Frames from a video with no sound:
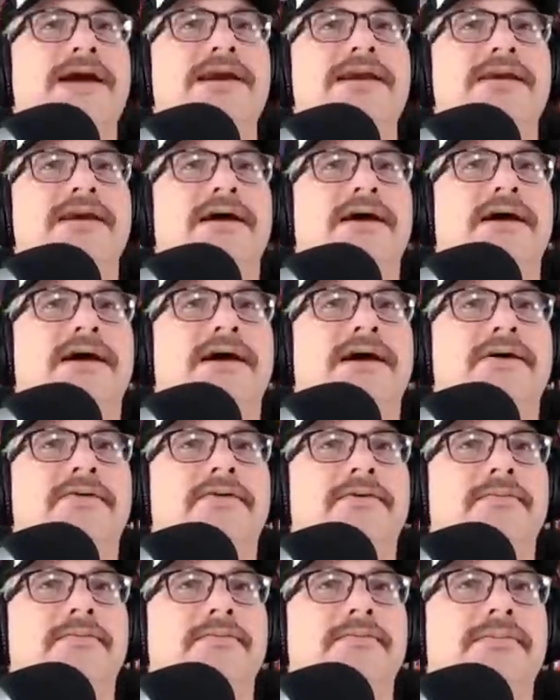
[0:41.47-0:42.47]
might,
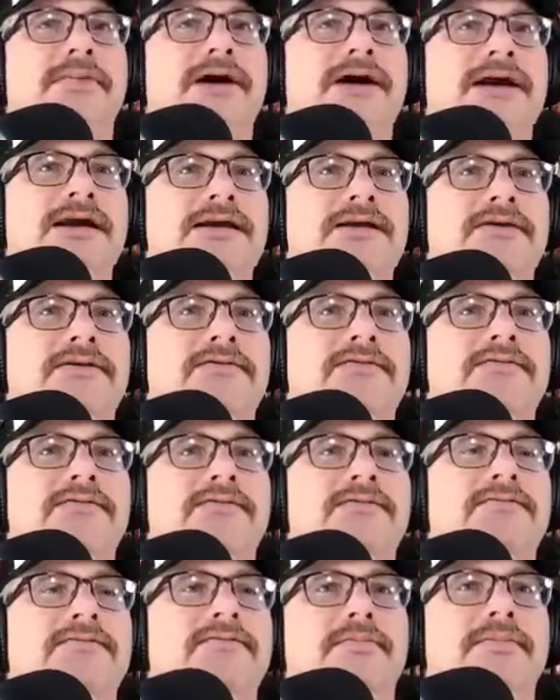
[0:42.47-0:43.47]
uh, we might,
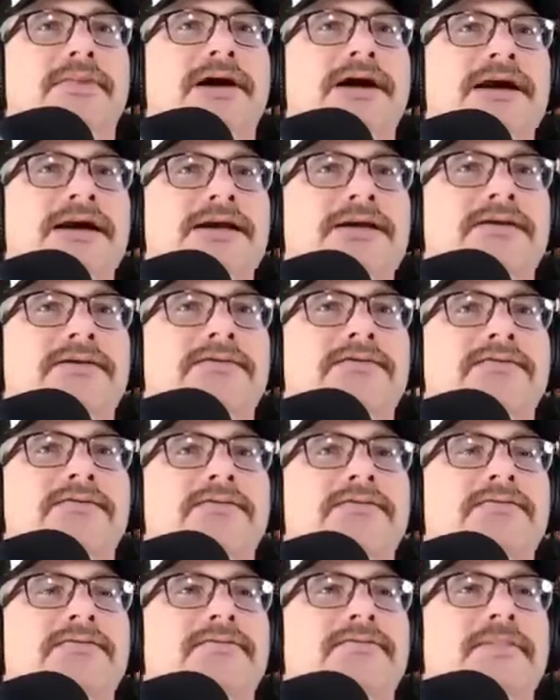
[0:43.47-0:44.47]
we might.
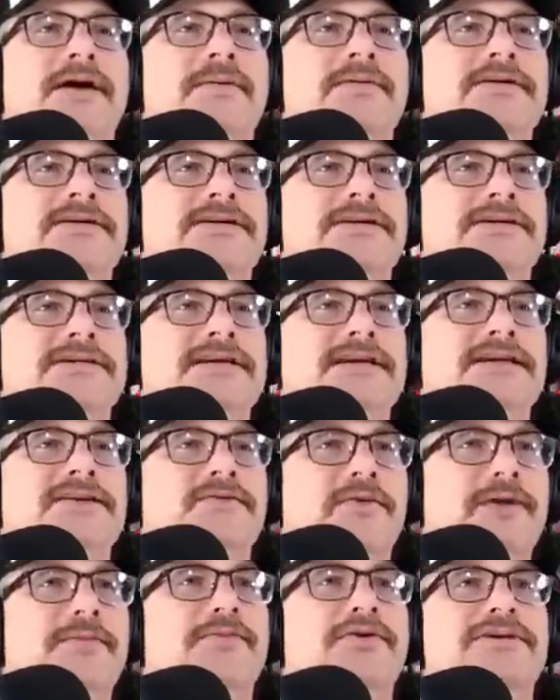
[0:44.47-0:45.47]
I'm just gonna say
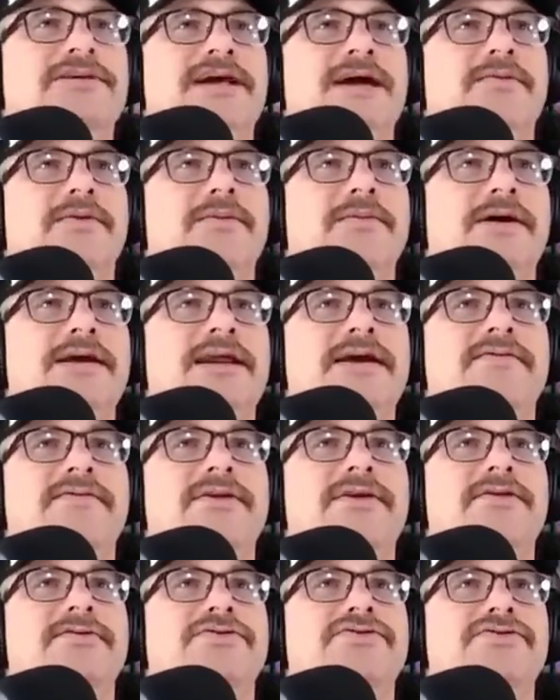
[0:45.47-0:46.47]
this one more time. We might
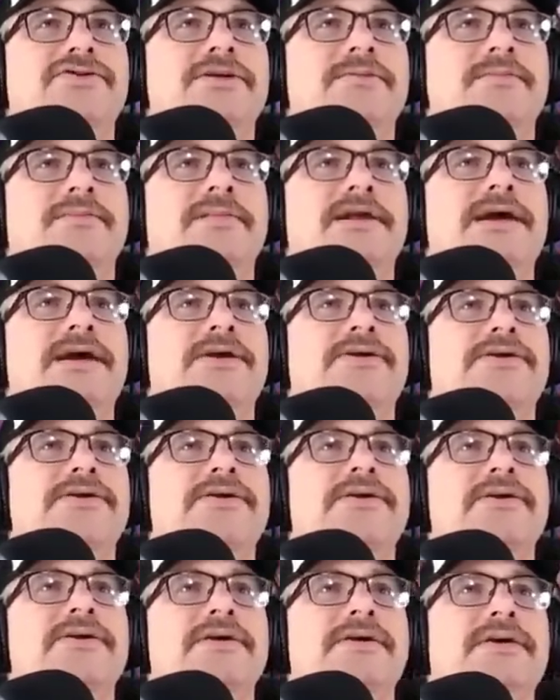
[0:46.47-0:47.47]
have another stream
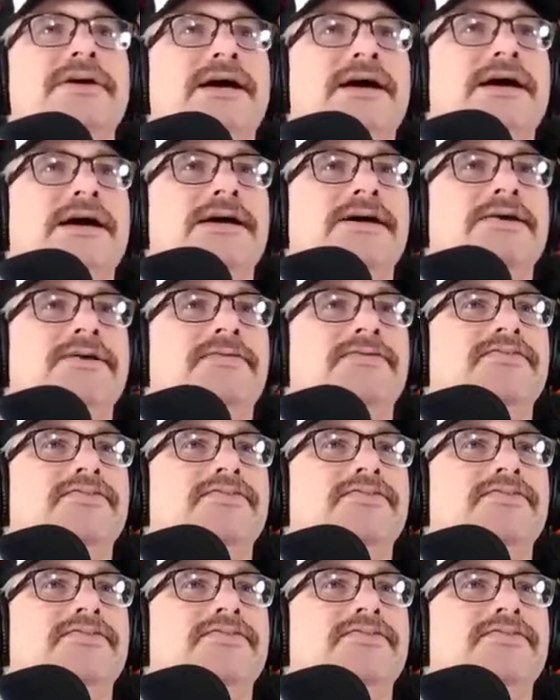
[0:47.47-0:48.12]
later. Uh,